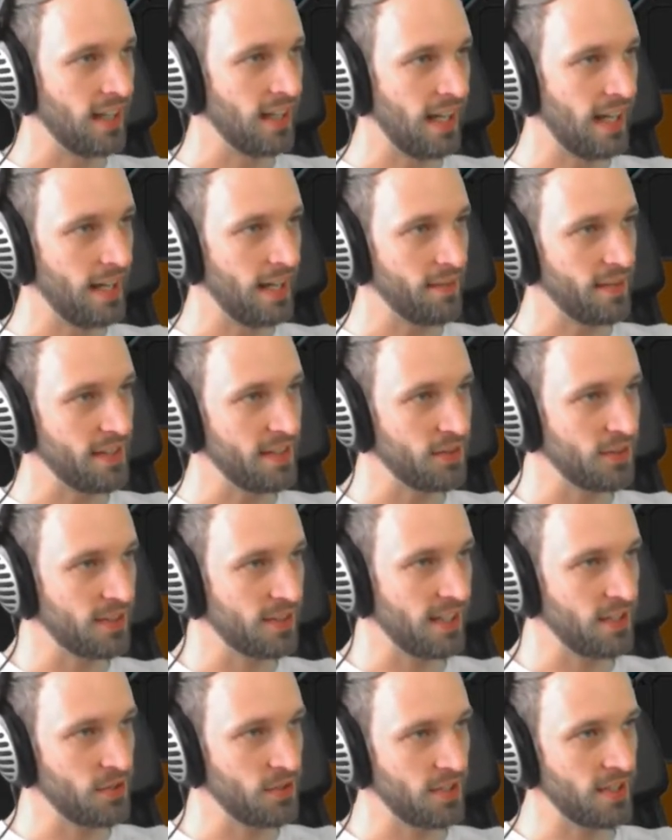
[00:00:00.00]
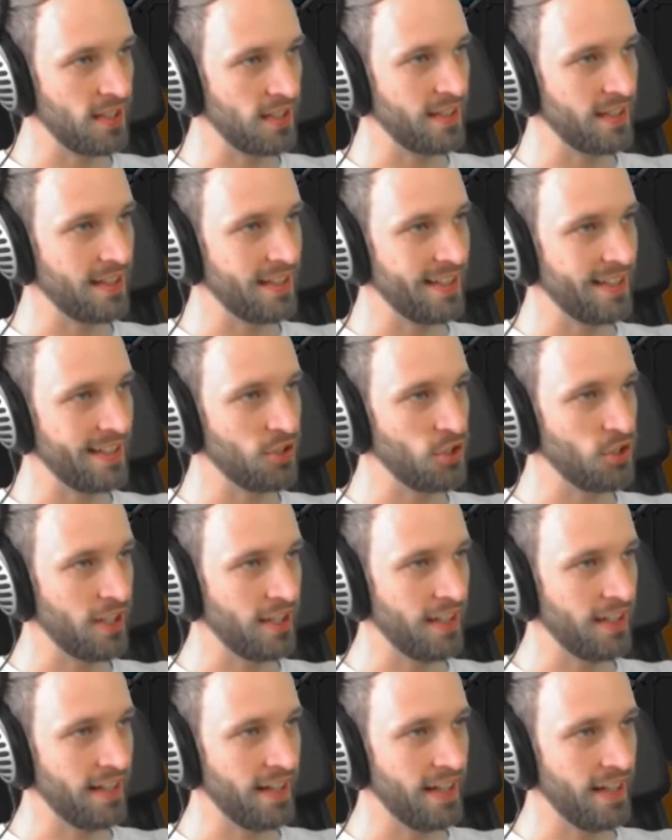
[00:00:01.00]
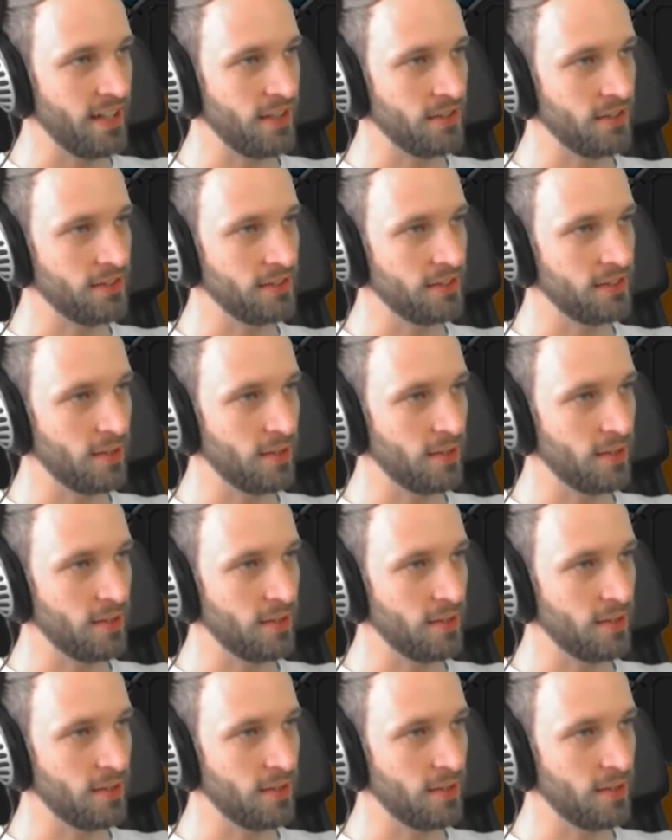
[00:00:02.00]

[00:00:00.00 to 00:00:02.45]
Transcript: If anyone is interested in checking it out,